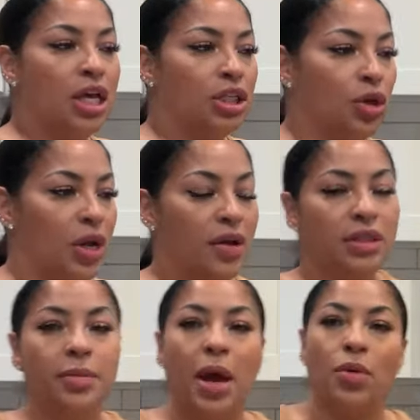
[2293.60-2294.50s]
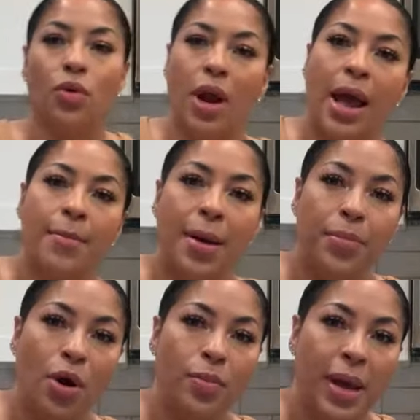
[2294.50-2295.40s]
So every time I would grab my
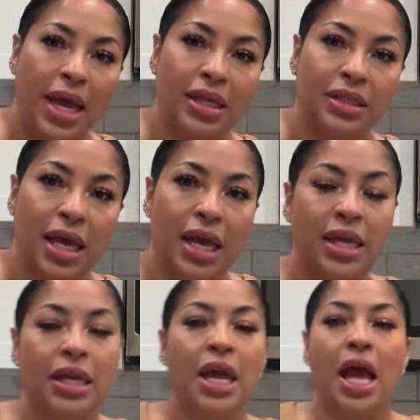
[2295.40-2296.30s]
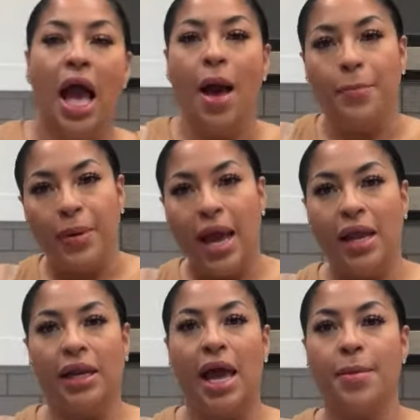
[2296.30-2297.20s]
propane tank, I kind
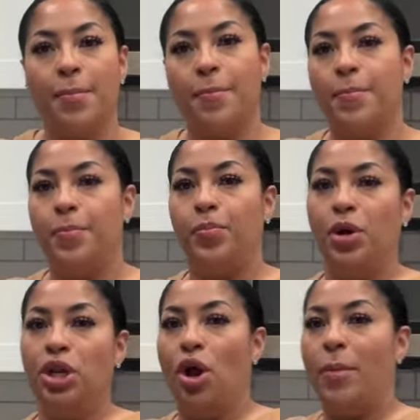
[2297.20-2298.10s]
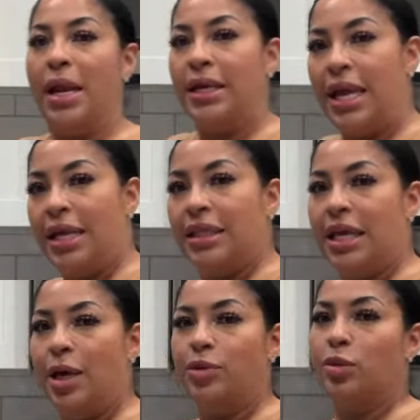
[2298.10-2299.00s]
of like put it on my leg to
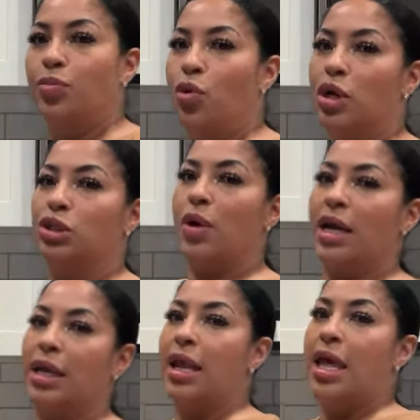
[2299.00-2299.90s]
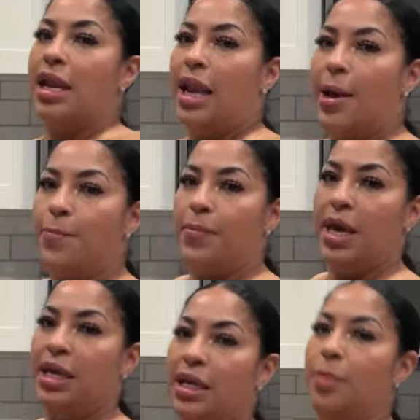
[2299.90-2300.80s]
help support so I can like
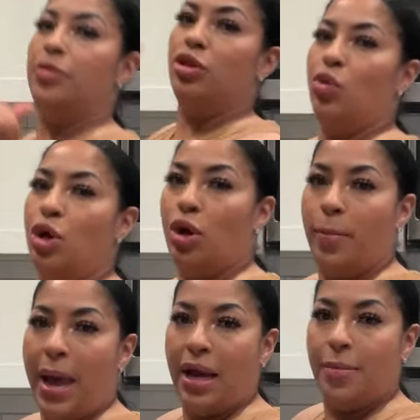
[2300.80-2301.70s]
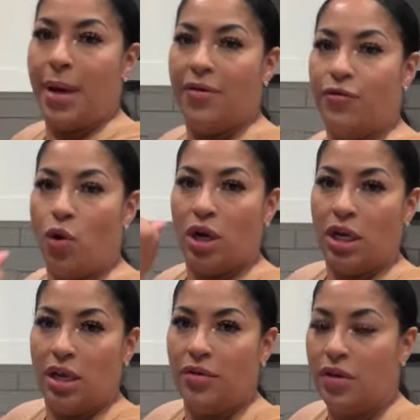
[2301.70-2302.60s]
pick it up, throw it on the back of my
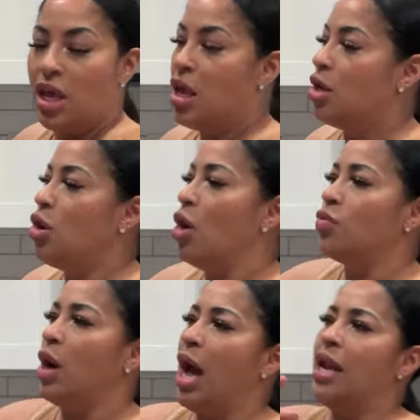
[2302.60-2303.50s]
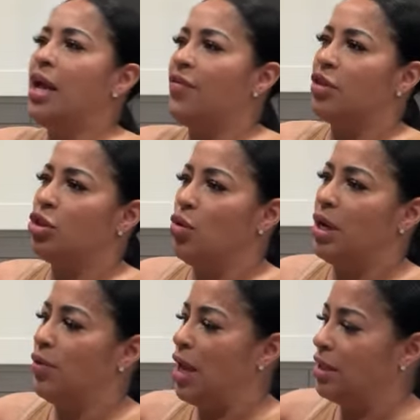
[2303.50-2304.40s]
forklift. No, I didn't have to throw it
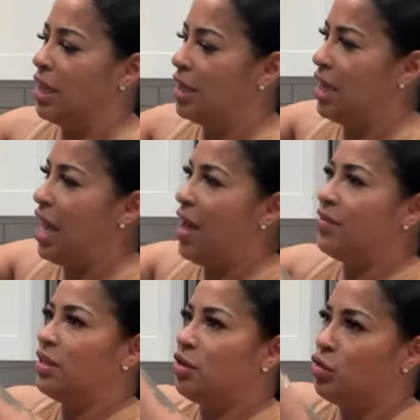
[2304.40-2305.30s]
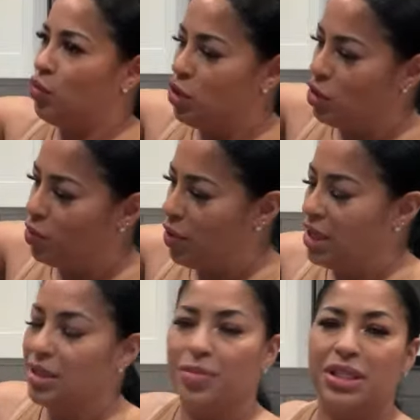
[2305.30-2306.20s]
on like that. They have where you could bring
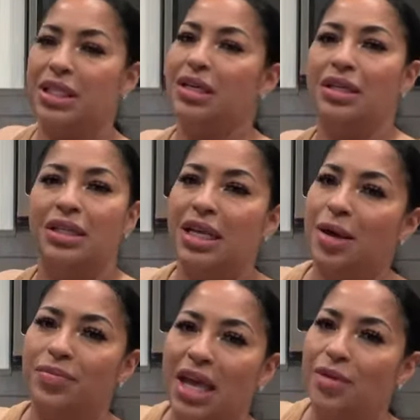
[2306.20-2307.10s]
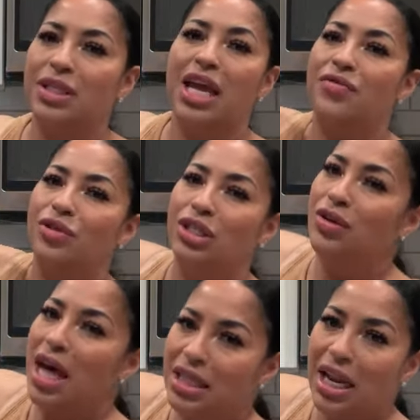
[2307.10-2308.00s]
it, but still, the damn thing was heavy. You still
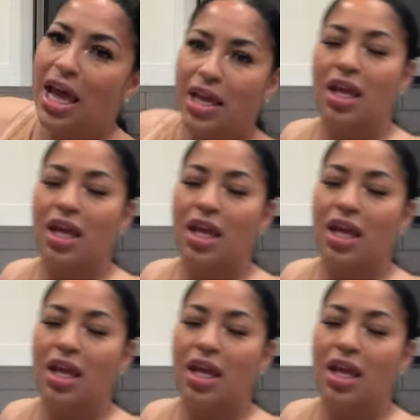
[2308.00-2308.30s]
had to like